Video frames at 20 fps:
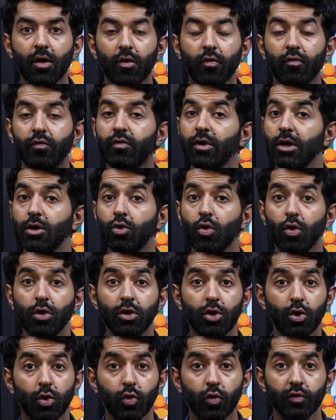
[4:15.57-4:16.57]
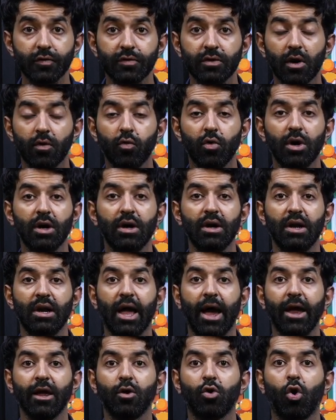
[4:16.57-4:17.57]
we don't use the word
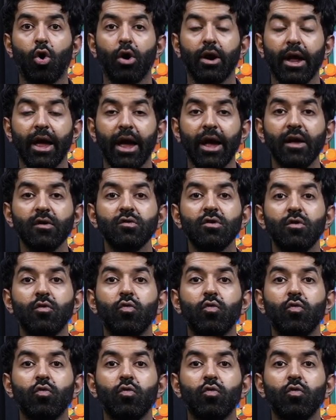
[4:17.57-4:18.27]
like or as,